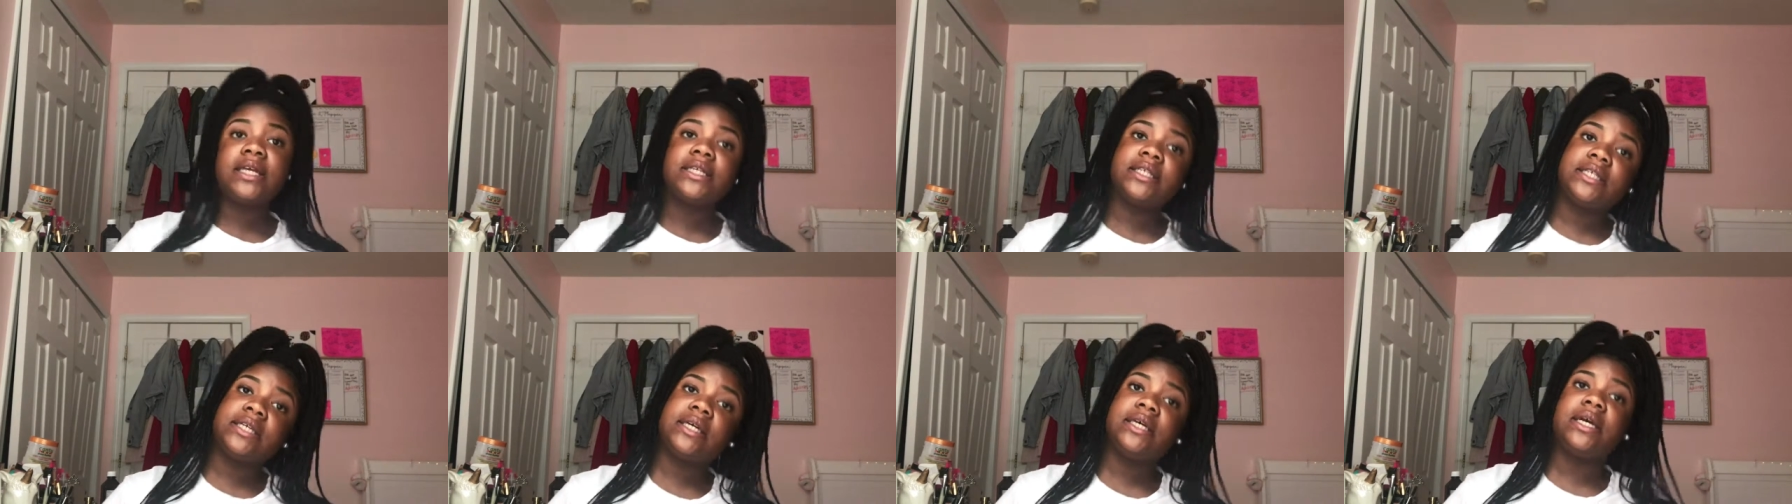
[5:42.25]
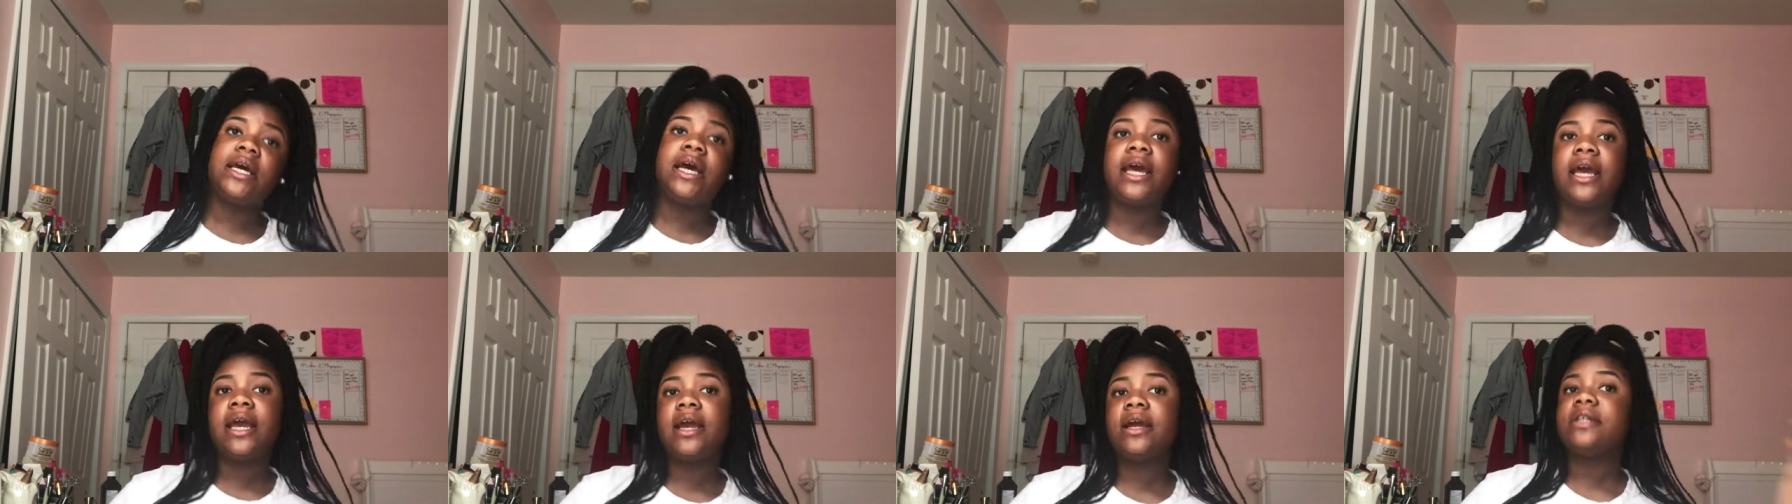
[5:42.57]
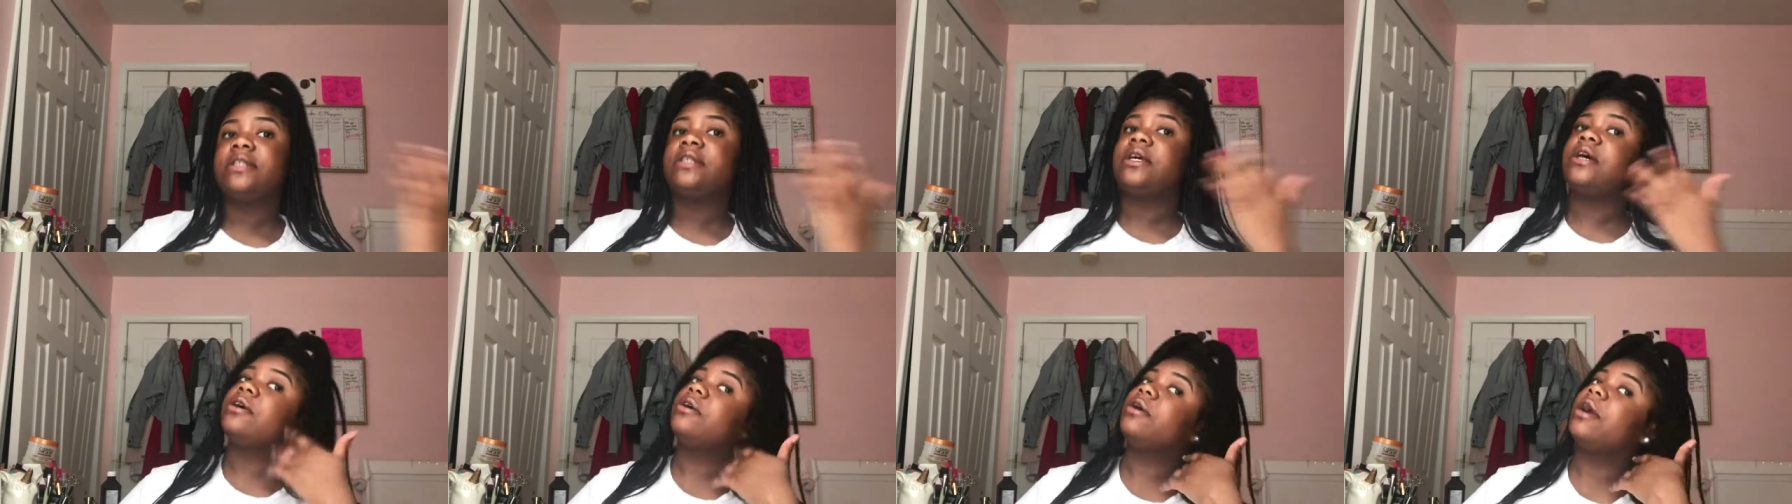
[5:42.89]
until your hair
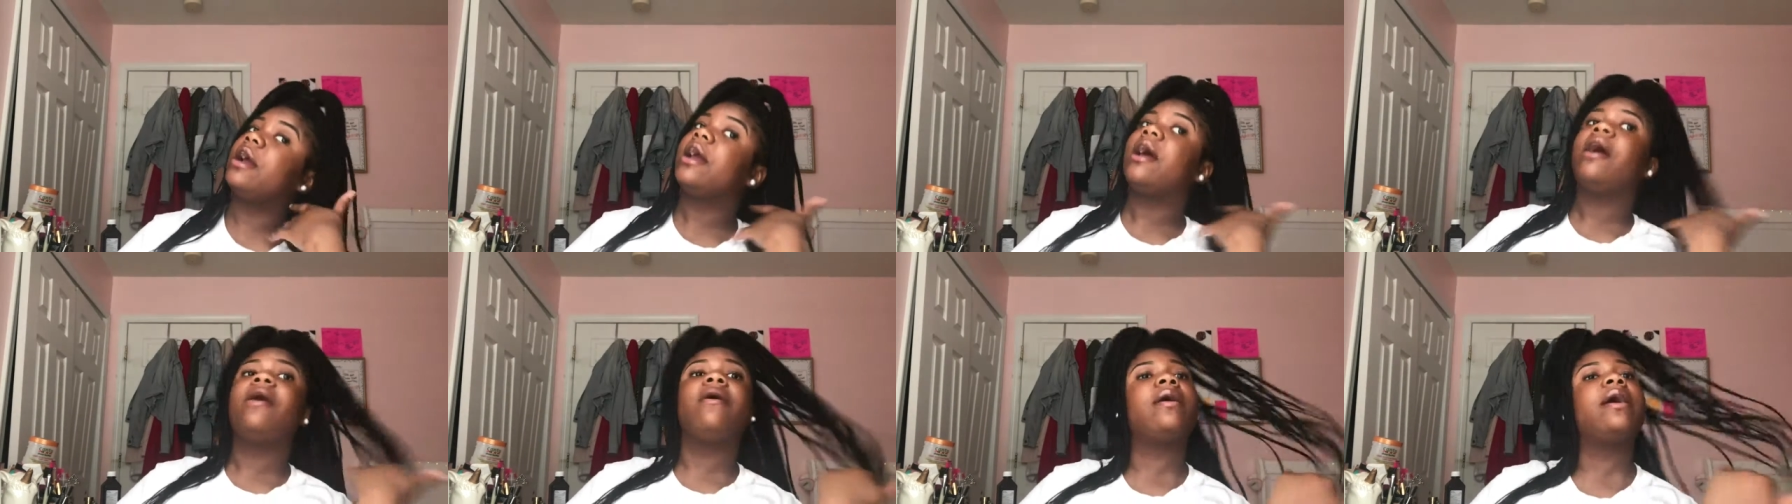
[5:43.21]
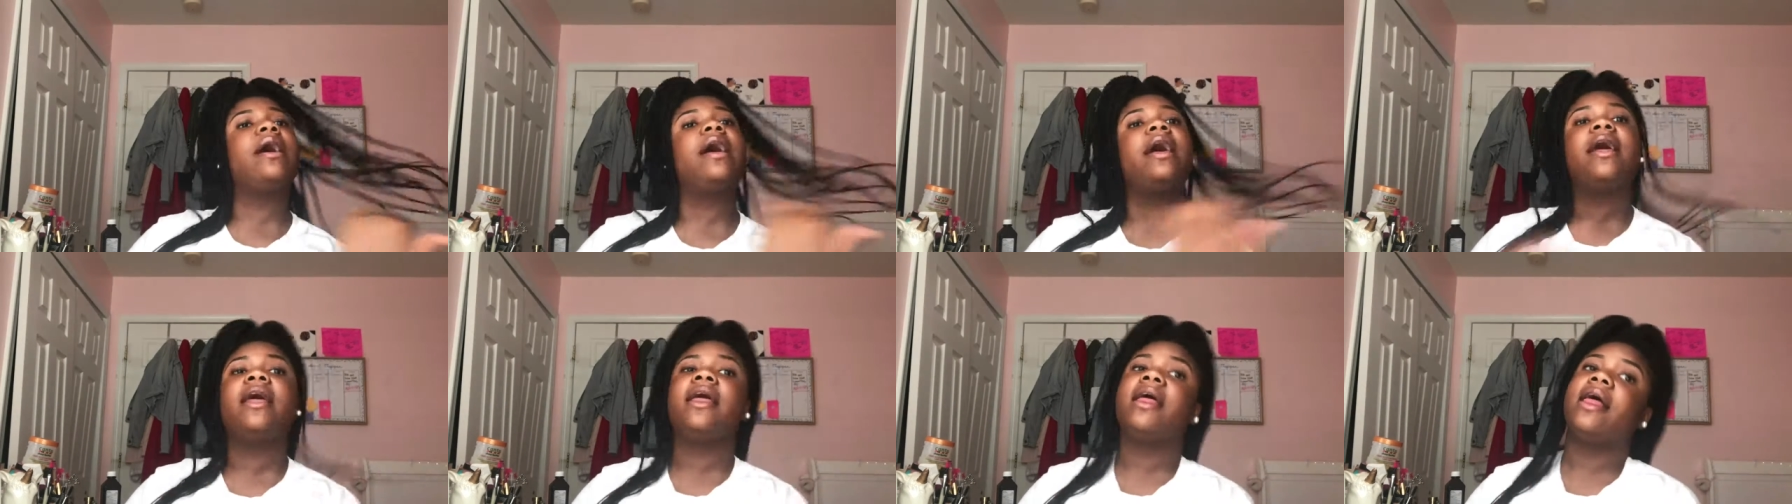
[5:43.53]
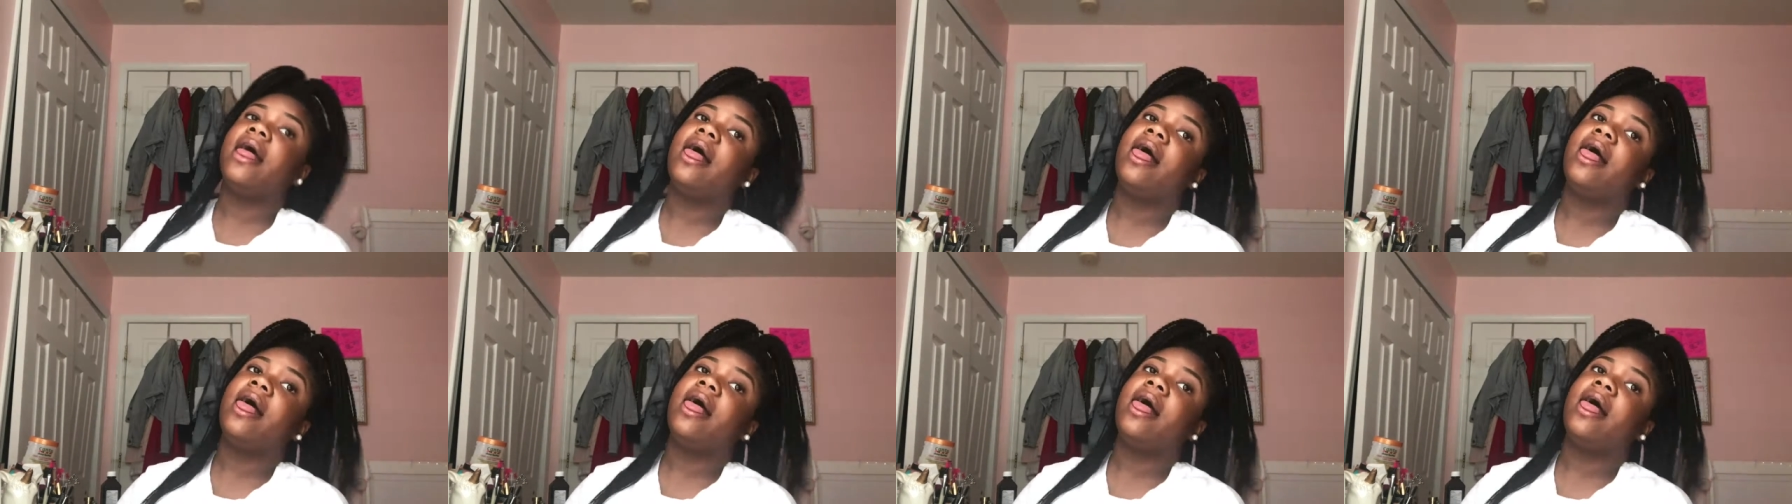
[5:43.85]
turns gray, okay?